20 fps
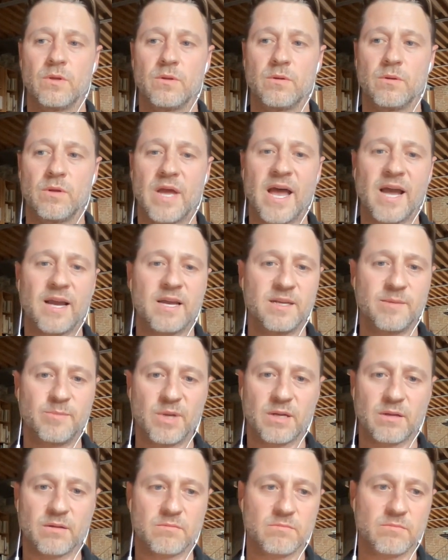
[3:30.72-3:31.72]

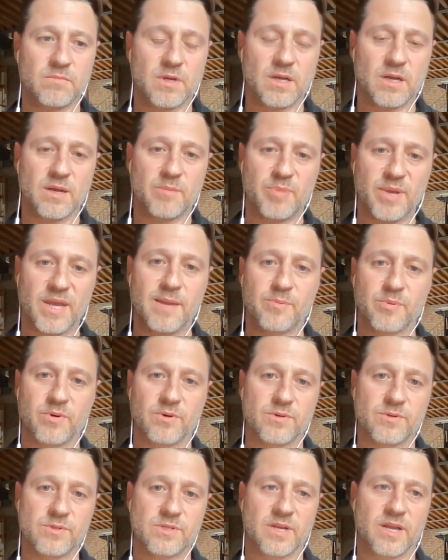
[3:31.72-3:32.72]
Academic
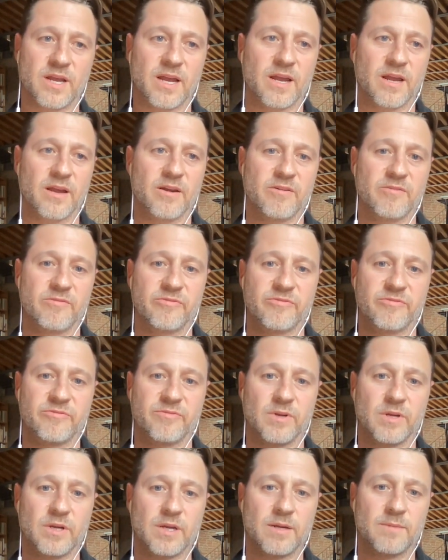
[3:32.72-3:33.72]
papers have
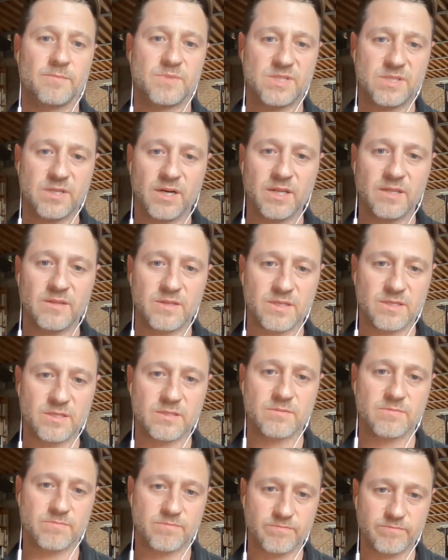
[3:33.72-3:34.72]
studied
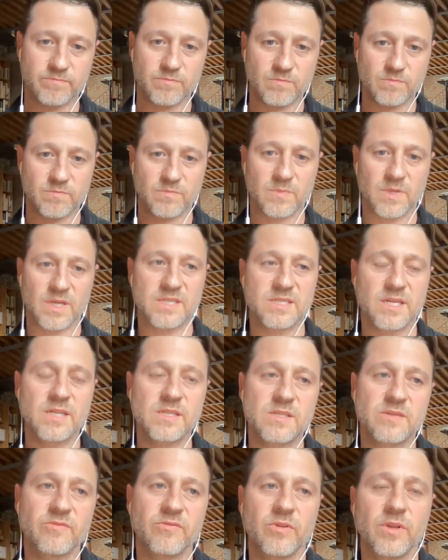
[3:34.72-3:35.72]
this
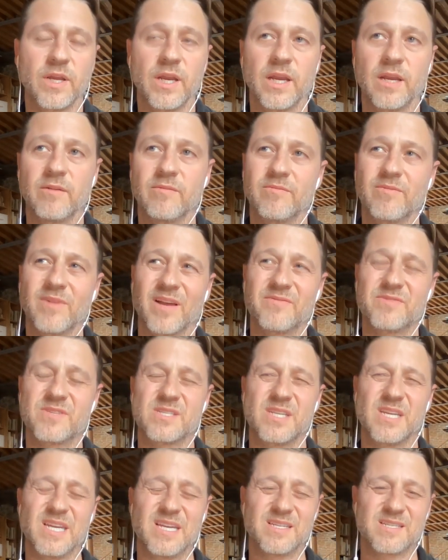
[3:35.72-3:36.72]
extensively, have
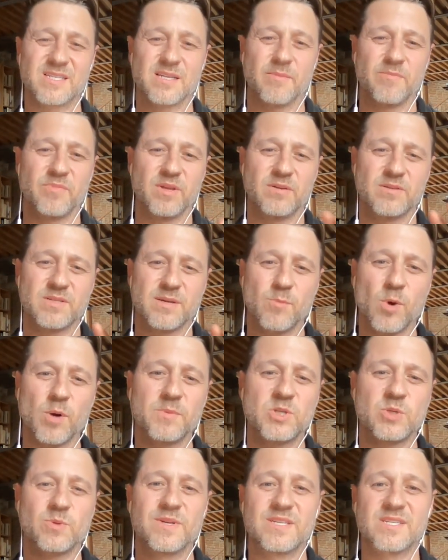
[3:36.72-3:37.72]
seen somewhere
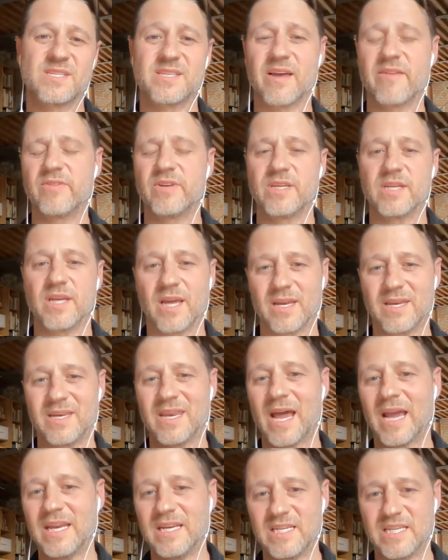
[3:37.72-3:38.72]
between 70
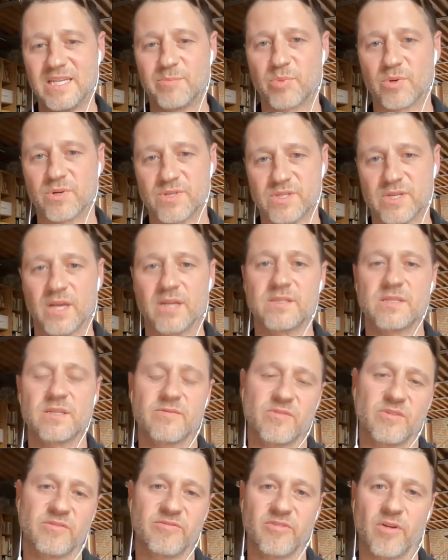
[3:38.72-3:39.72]
and 90%
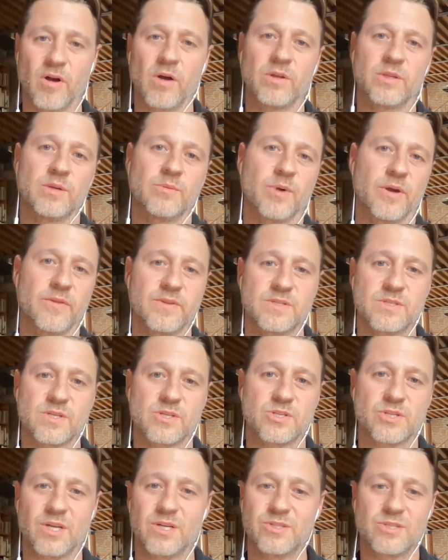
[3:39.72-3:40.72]
of the volume on these
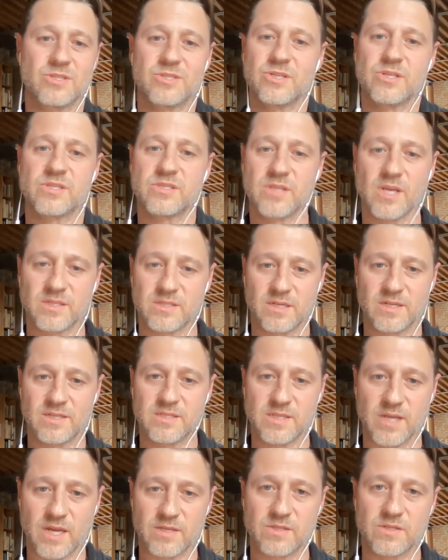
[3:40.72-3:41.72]
exchanges just doesn't
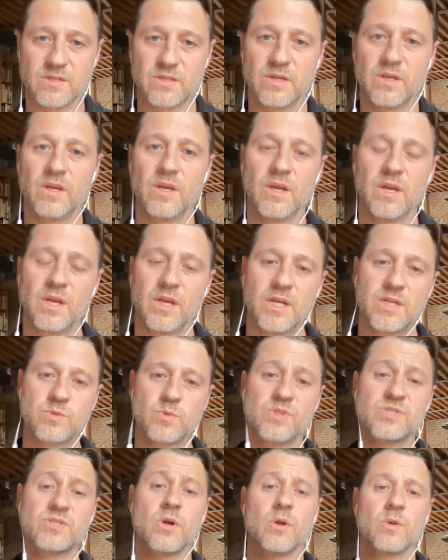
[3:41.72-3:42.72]
exist. It's
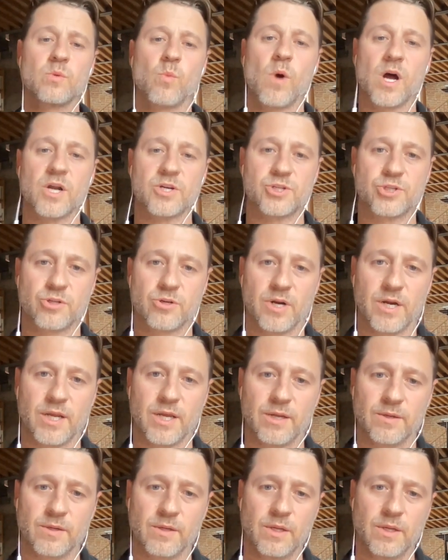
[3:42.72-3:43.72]
what's called wash trading.